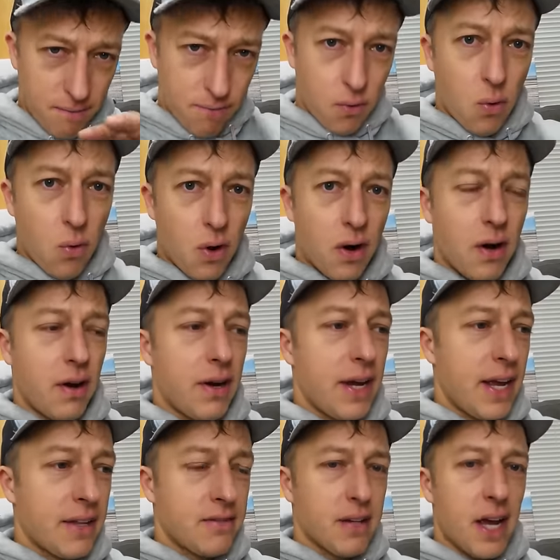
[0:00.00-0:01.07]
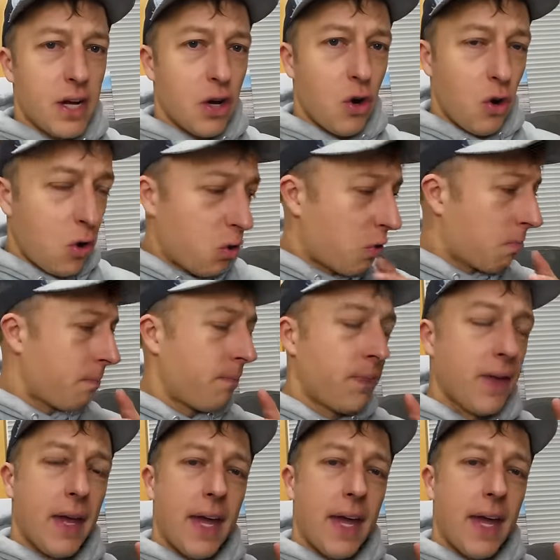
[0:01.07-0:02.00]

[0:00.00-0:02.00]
for inside your home